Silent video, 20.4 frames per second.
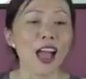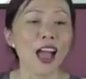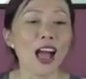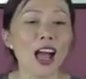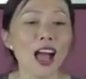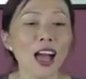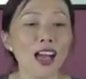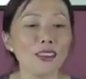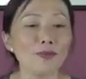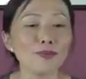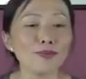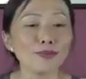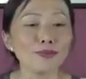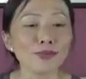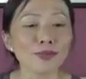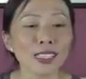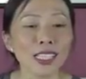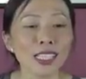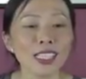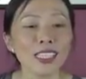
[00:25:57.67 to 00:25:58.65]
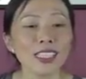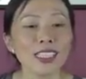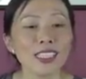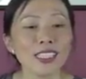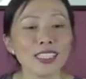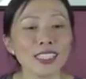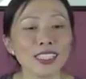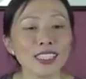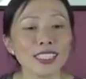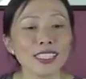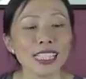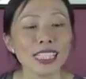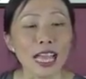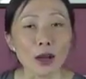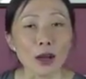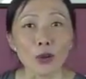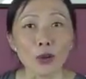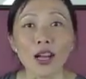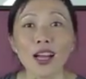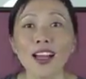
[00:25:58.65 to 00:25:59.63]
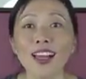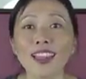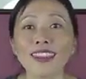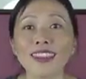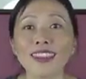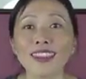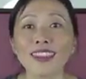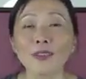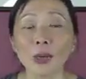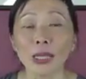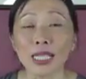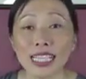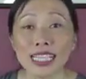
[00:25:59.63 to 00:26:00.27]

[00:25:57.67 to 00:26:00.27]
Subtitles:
Now, one